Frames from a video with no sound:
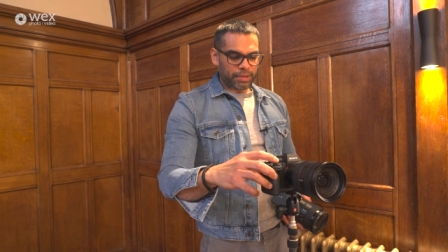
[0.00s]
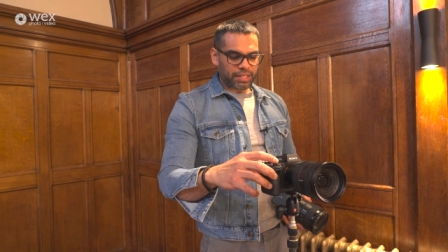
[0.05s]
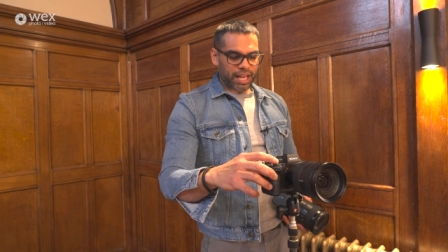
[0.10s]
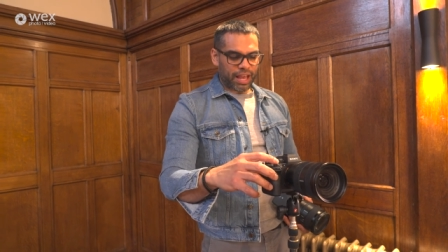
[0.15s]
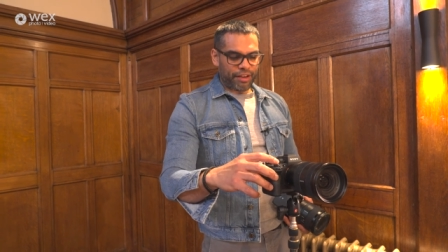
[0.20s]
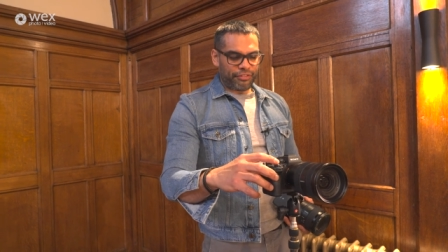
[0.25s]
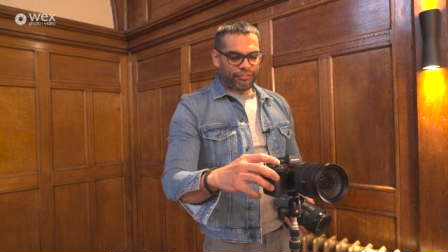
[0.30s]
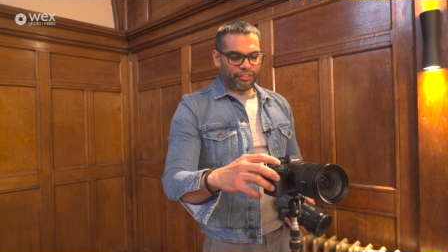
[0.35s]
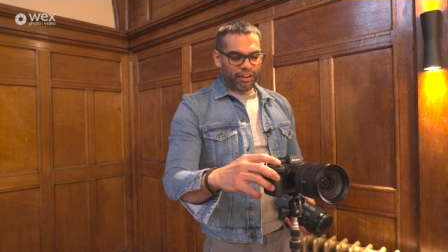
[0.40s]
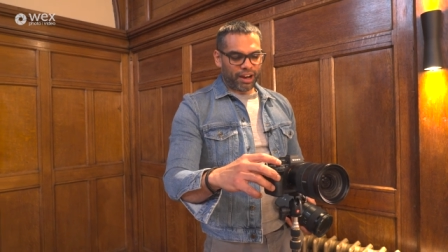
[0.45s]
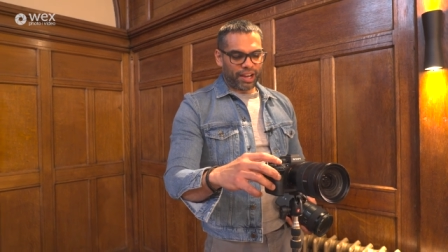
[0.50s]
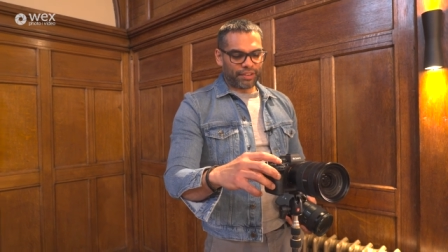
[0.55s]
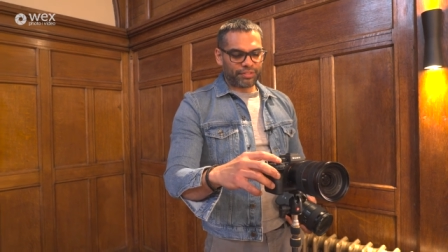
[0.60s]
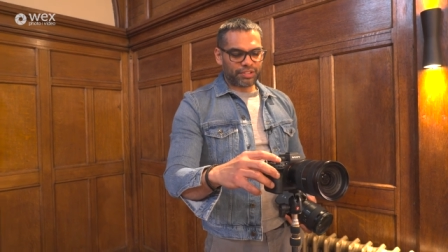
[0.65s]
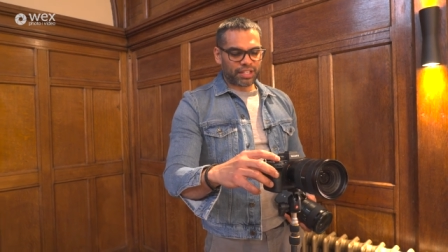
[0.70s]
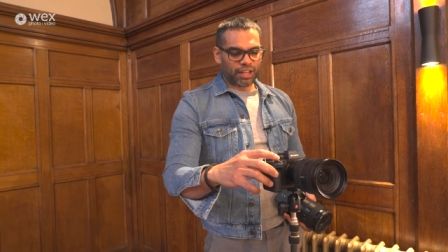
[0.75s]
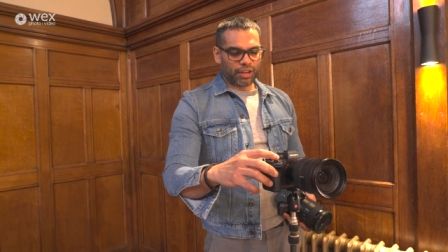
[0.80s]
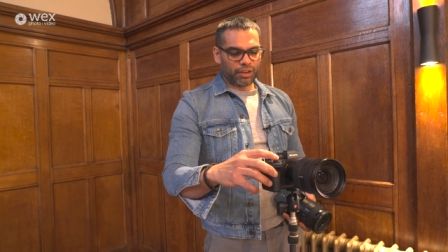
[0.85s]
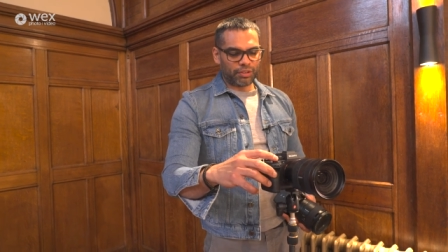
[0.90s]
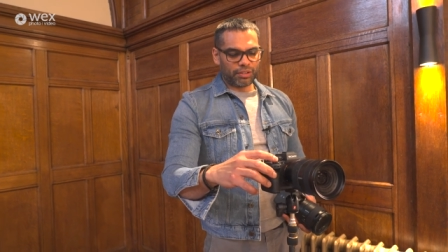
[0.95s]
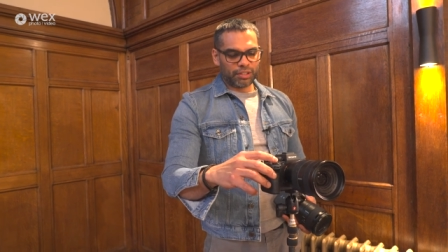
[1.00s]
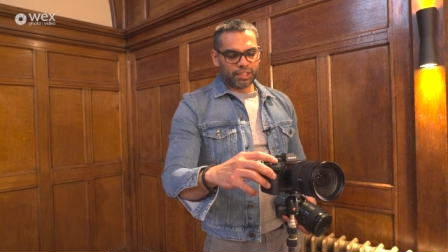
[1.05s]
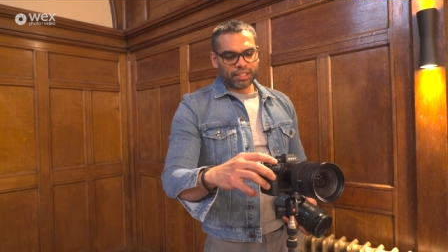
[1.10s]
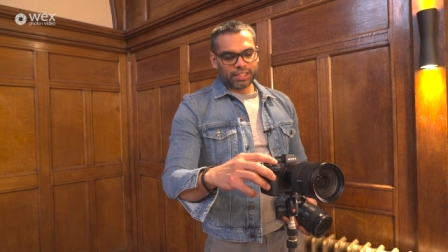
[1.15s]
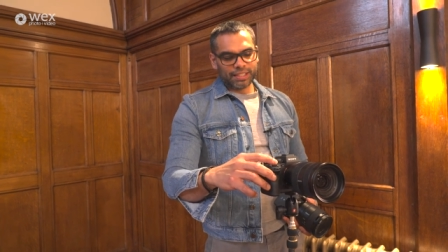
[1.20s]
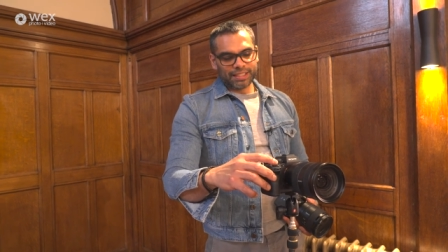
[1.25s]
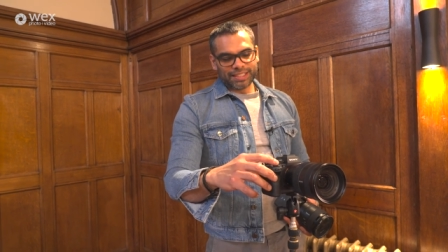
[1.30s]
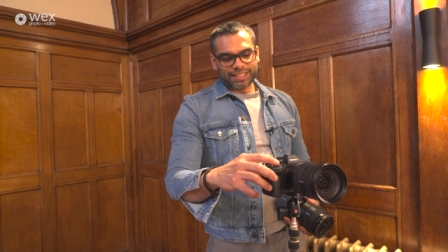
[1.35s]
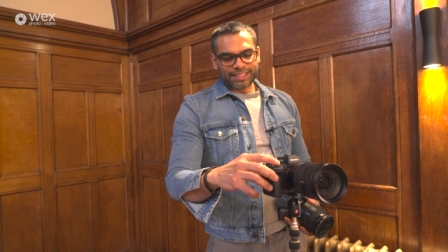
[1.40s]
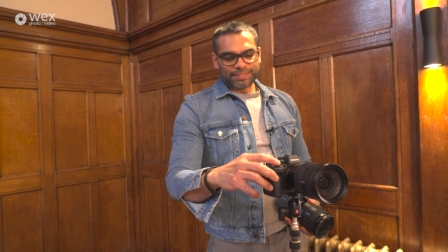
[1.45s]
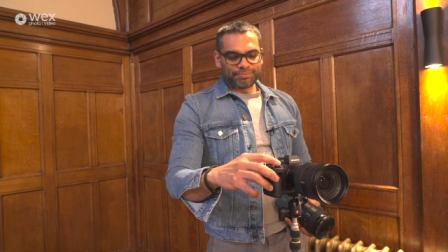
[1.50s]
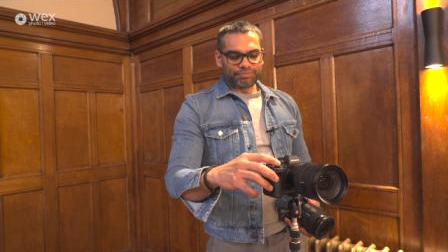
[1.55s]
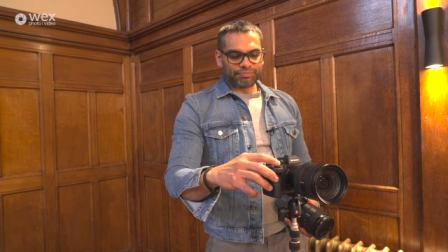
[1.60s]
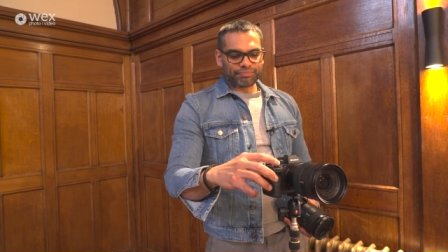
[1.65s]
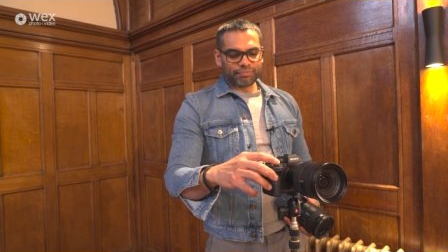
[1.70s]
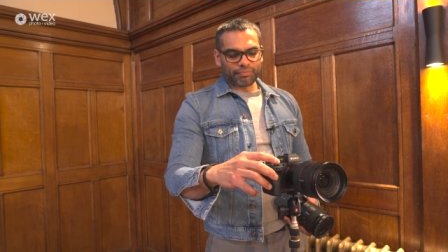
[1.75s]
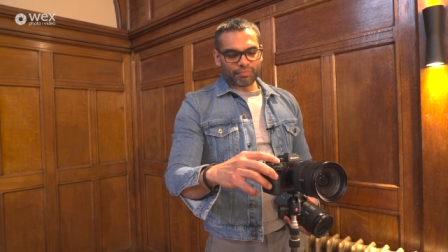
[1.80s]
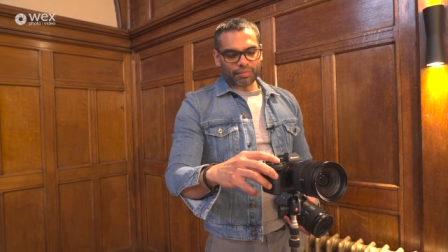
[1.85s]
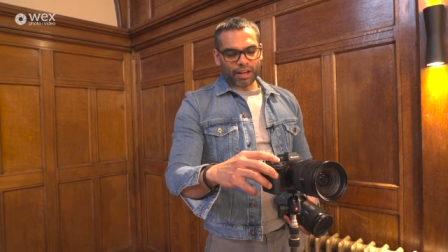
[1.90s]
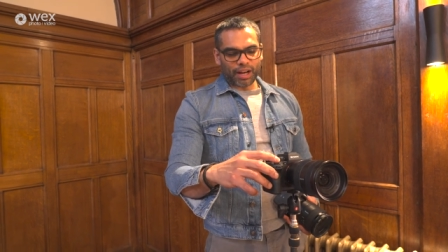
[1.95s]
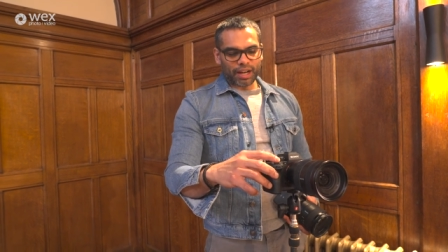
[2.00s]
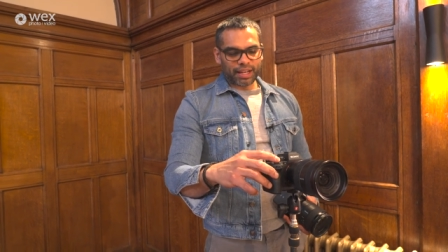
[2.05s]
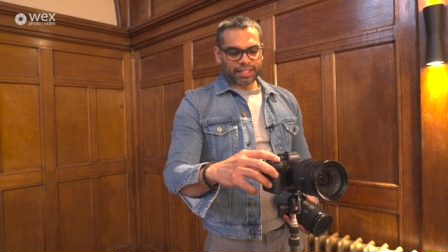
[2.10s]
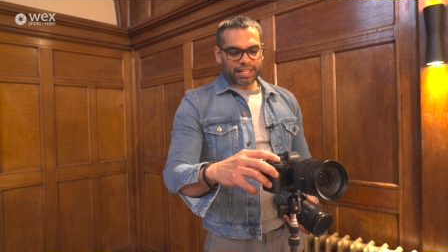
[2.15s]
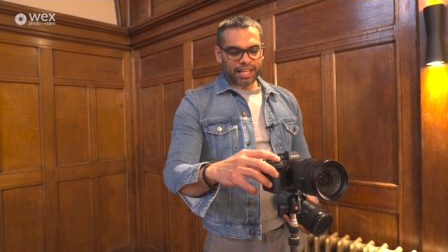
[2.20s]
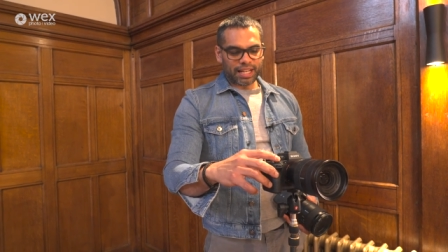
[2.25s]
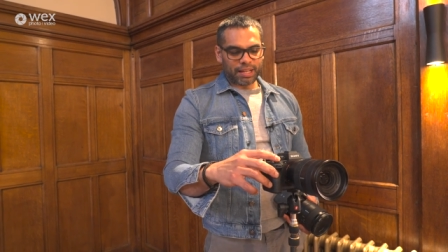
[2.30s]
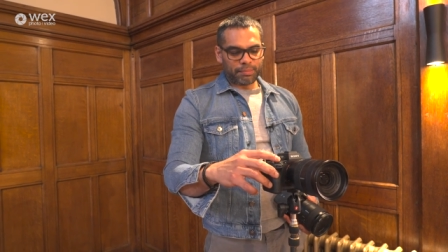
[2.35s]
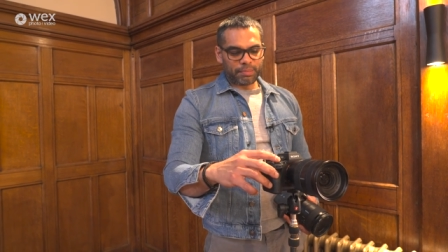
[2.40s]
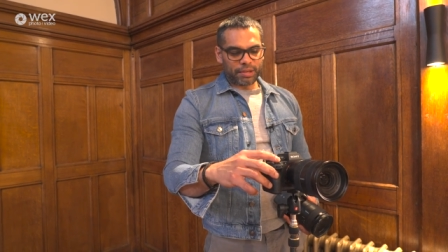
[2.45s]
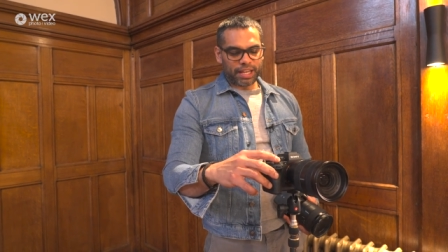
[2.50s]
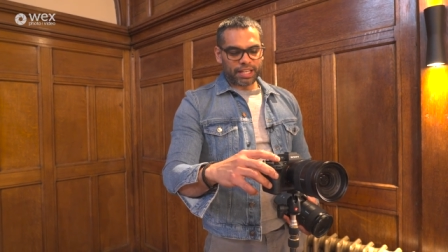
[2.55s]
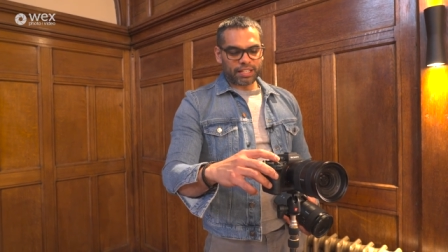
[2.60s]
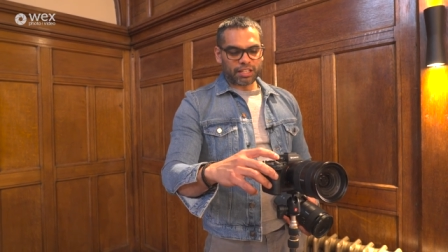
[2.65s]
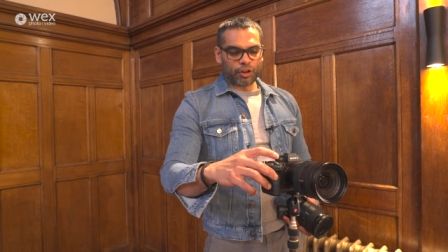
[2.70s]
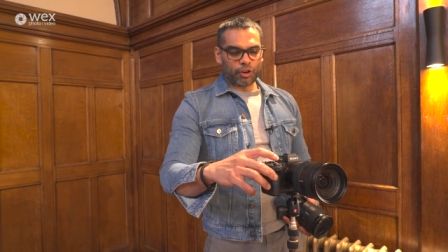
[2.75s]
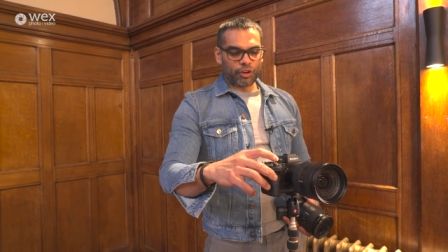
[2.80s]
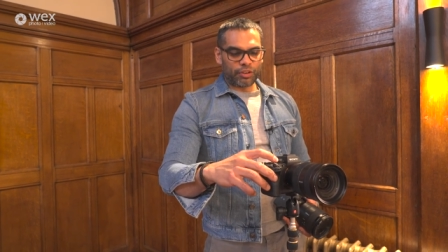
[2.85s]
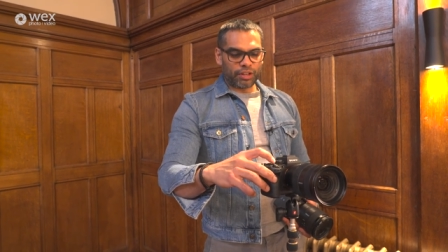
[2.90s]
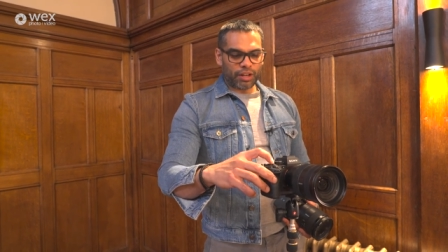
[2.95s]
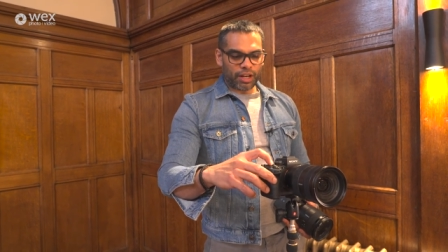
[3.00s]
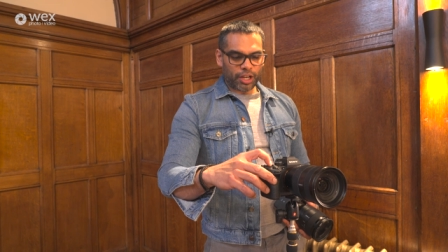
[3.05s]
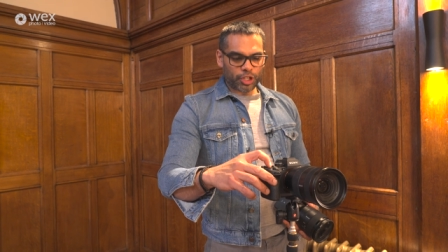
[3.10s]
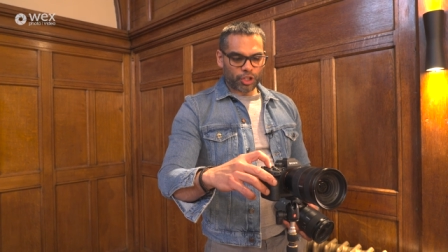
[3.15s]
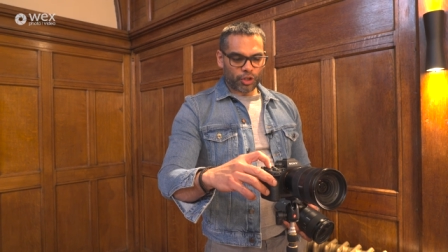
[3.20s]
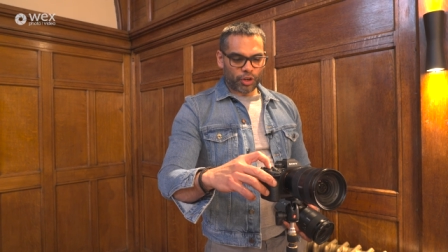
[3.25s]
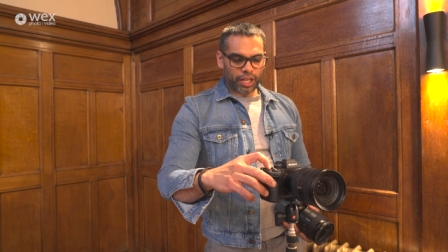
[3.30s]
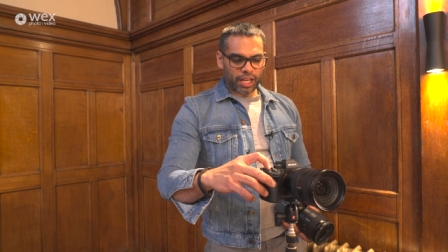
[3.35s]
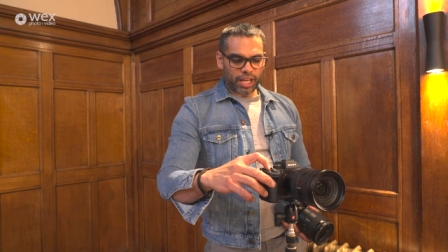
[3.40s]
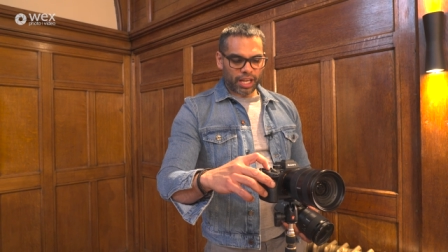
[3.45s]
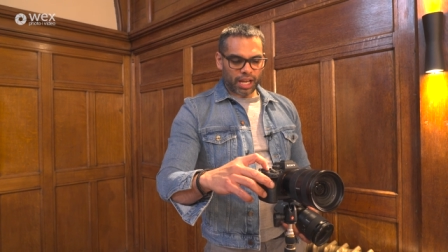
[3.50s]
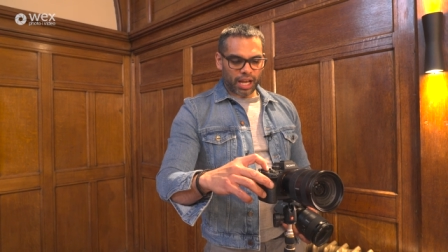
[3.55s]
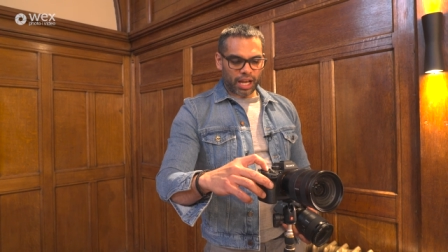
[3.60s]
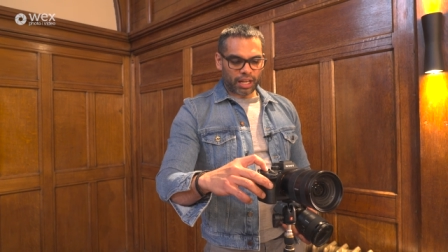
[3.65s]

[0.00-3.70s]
it's F5, so I can take liberties. I've got a nice shot here.